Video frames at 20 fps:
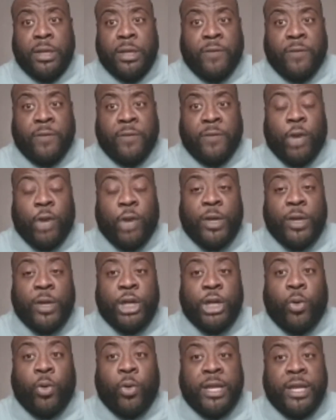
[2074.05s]
the final ones
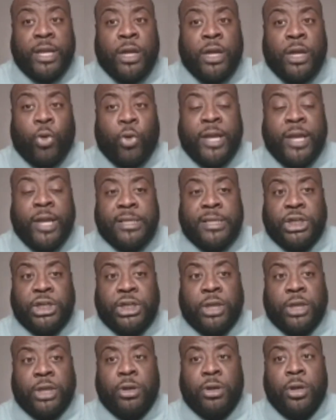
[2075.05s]
that are going against each
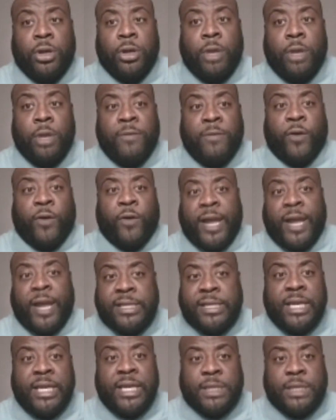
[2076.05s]
other before
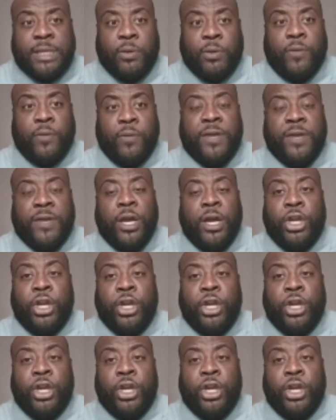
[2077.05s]
NXT gets moved.